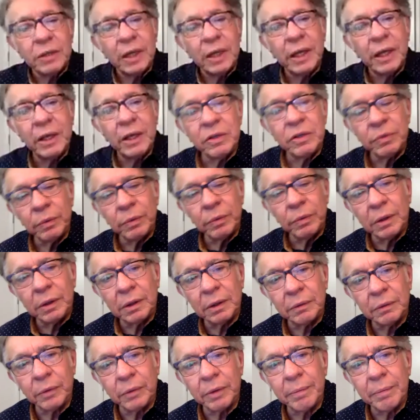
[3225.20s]
his were
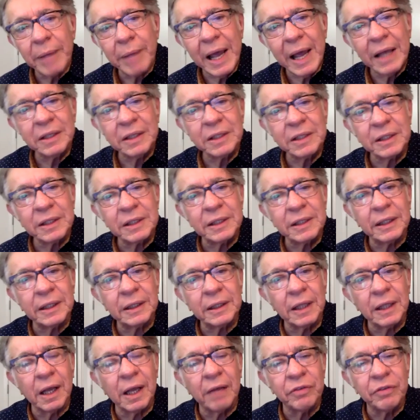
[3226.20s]
were masks
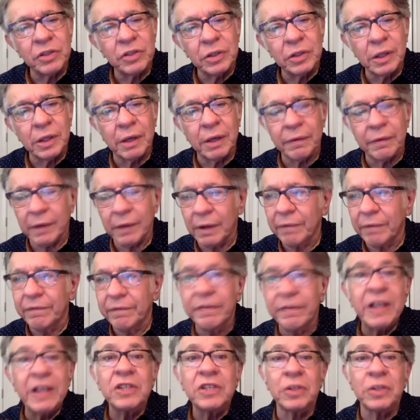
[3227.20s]
of, of, of
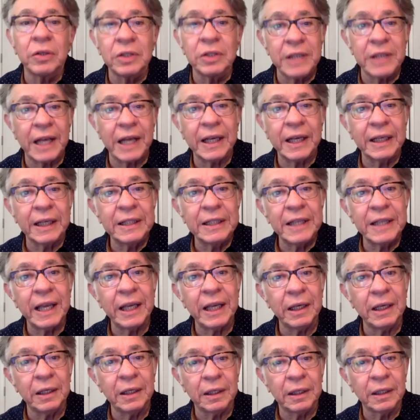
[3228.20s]
vessels that
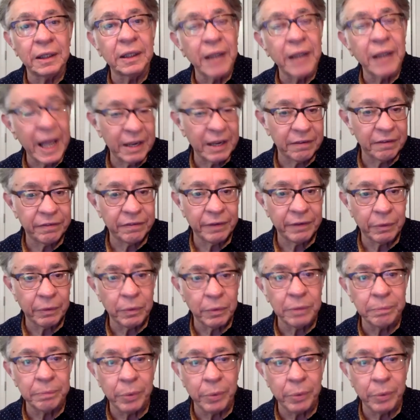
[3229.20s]
contain life at one
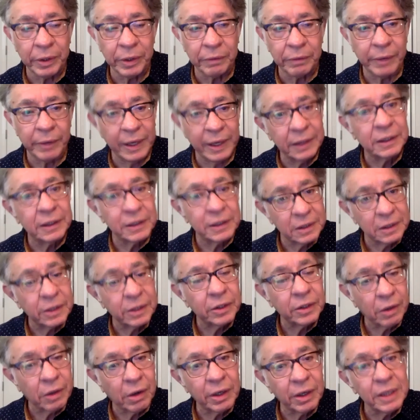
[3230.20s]
point, right? This other
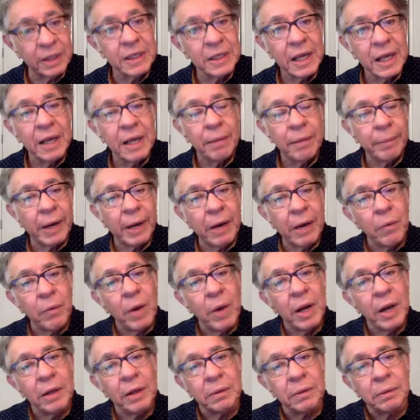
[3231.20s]
artist, but I
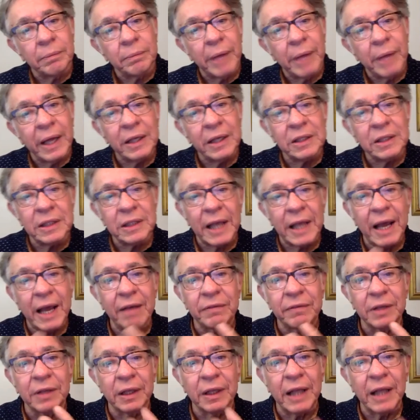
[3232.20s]
wanted mines to have
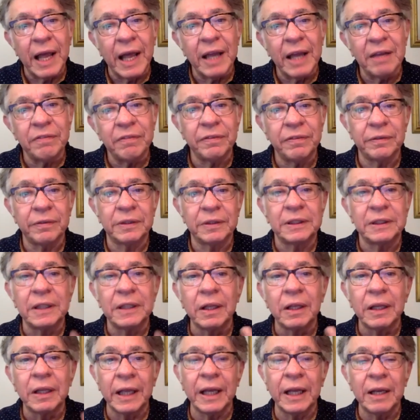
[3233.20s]
the life
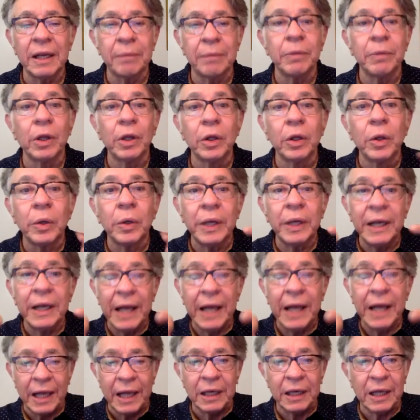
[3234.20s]
still in them, looking
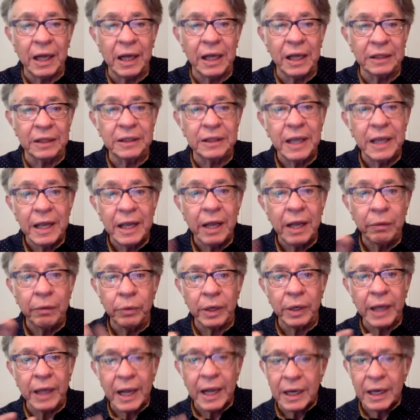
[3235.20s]
at us, and we're
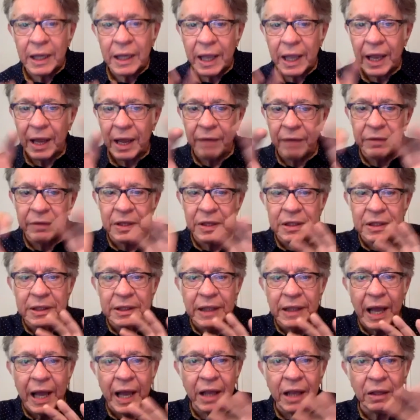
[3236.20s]
kind of have this
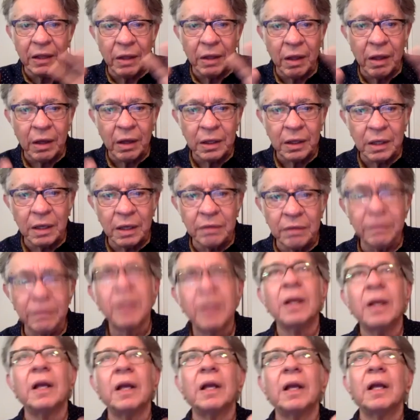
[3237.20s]
dialogue of
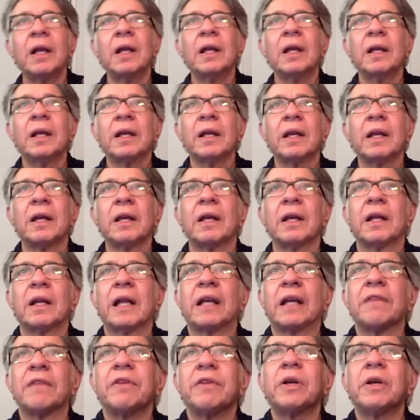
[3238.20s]
like
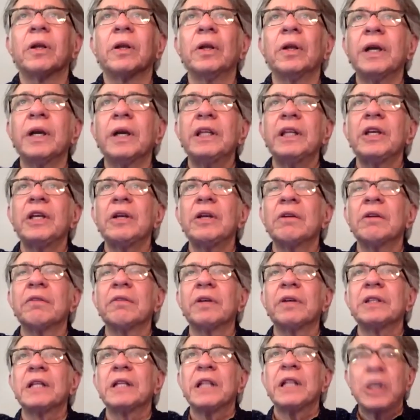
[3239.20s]
if you could look at the
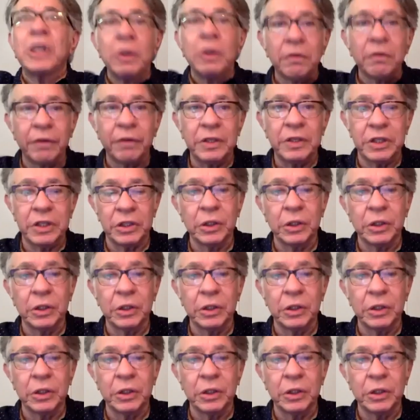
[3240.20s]
universe and the universe is